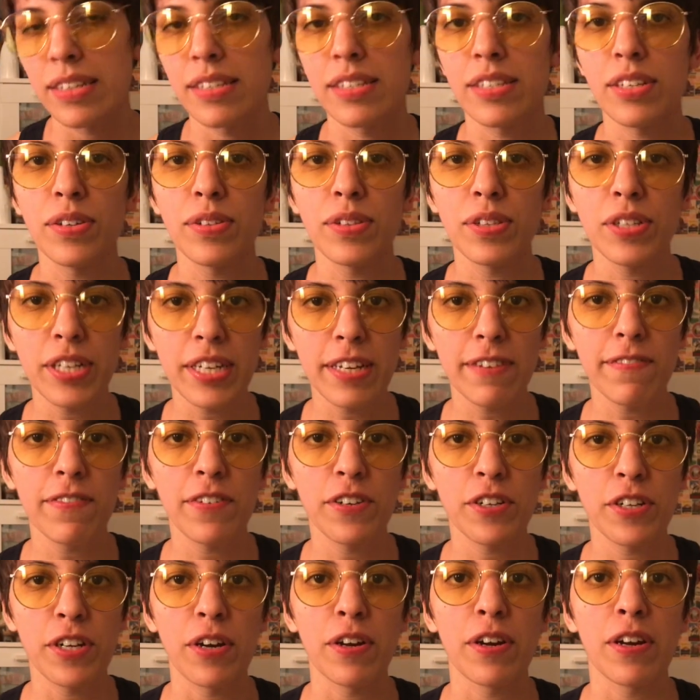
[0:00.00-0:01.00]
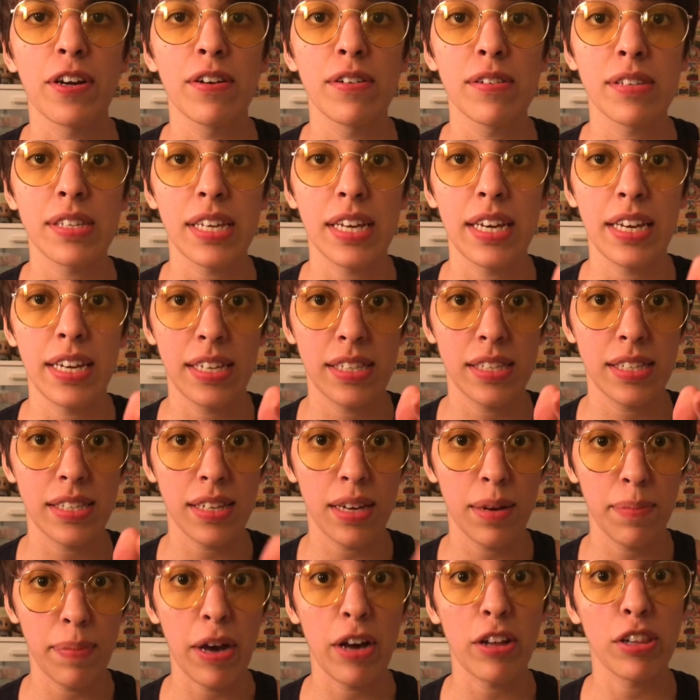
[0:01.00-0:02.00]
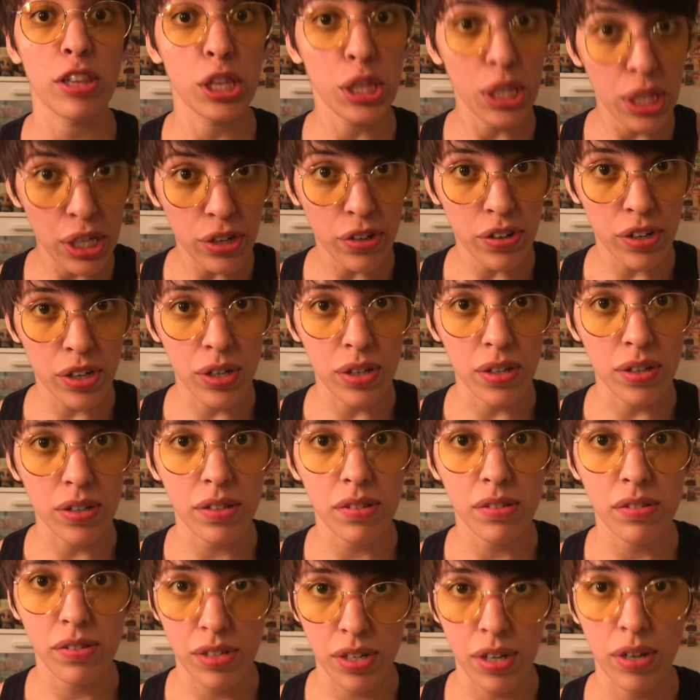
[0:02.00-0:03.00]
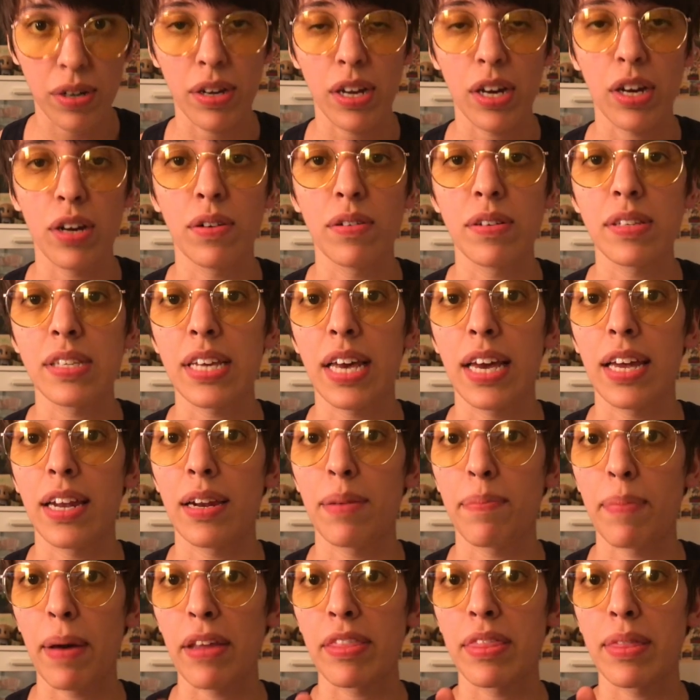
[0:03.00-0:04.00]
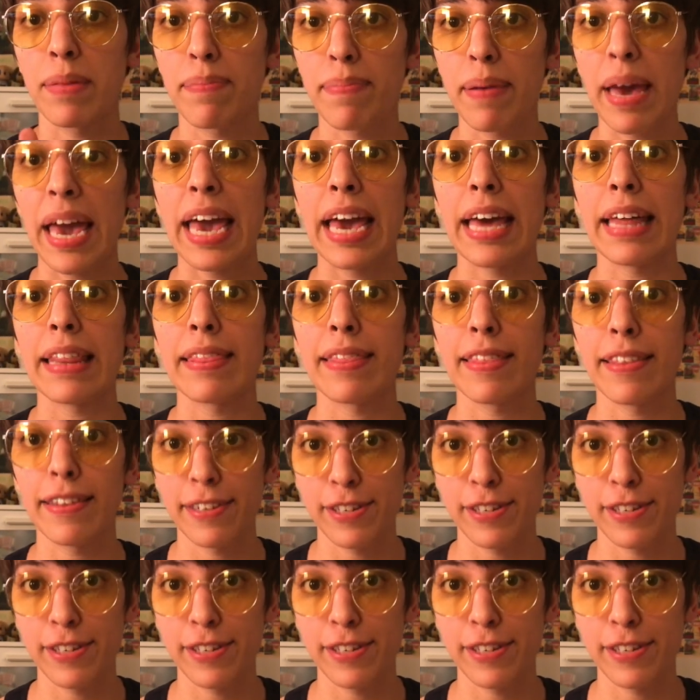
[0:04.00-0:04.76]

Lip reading: So Looking for Dodos is about literal dodos and about the band The